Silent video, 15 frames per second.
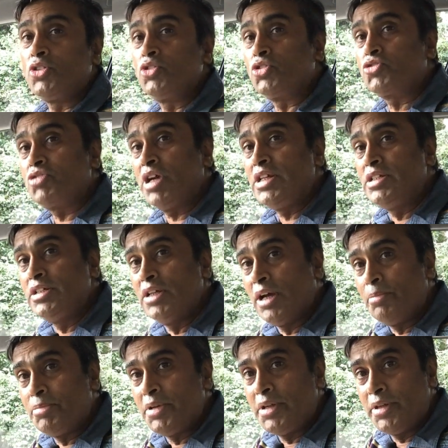to straighten
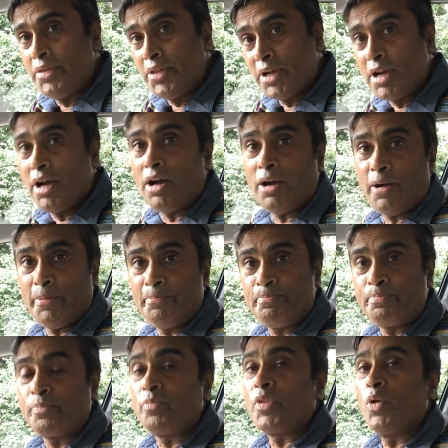up the car.
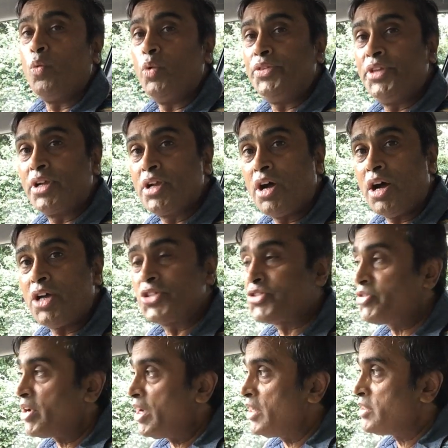With the car
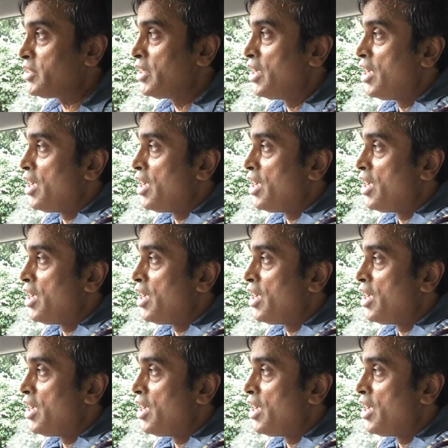straight,